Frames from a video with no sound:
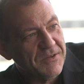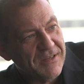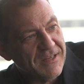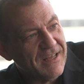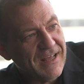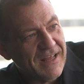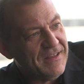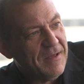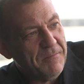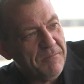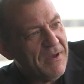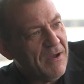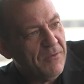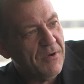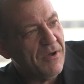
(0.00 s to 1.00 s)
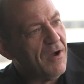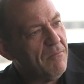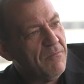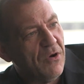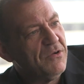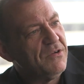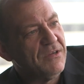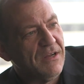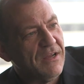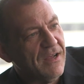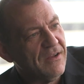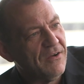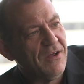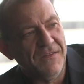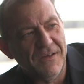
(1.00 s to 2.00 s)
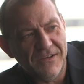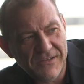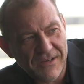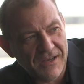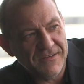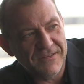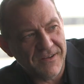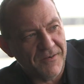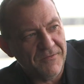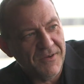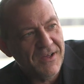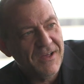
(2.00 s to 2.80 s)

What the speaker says: they bet emotionally and they chase stuff.